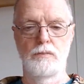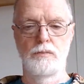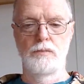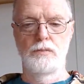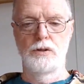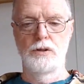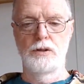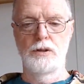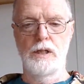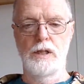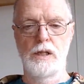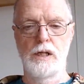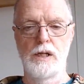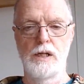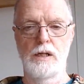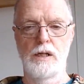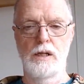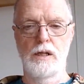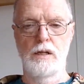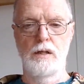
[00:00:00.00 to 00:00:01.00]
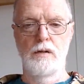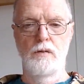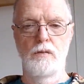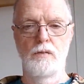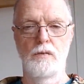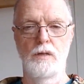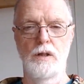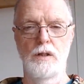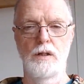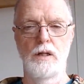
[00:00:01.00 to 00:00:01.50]
society
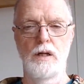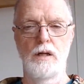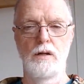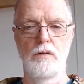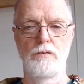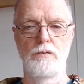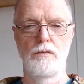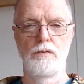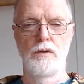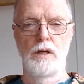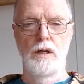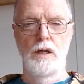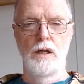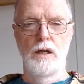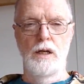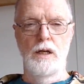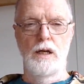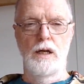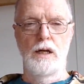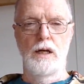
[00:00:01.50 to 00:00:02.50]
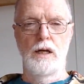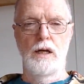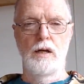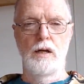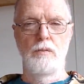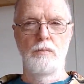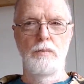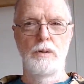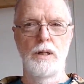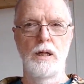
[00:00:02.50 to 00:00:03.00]
that they've
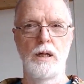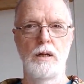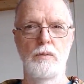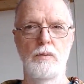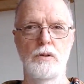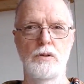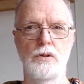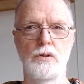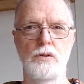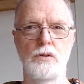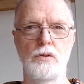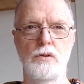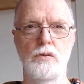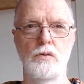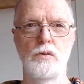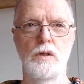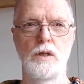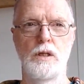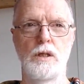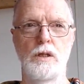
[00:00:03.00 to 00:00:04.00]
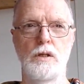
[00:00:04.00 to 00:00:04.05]
been able to